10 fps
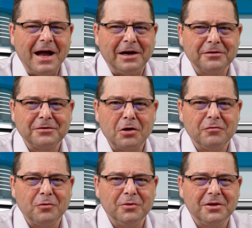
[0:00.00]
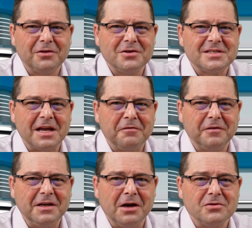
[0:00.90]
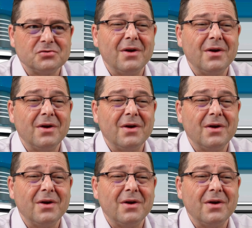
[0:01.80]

our Throwforward Thursday videos